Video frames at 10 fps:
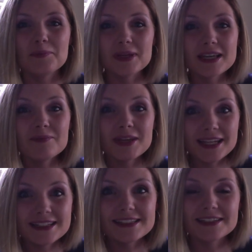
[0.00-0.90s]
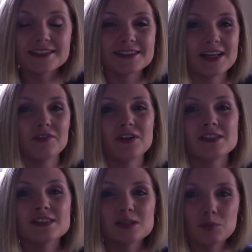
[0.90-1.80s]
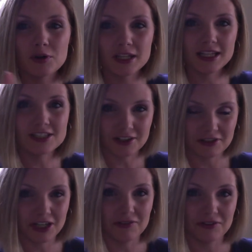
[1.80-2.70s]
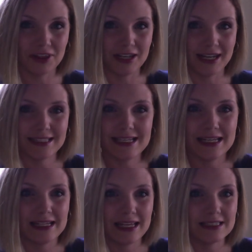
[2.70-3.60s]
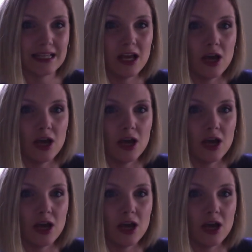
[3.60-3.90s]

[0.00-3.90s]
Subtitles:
Be committed to yourself and to supporting each other here for the next 10 days.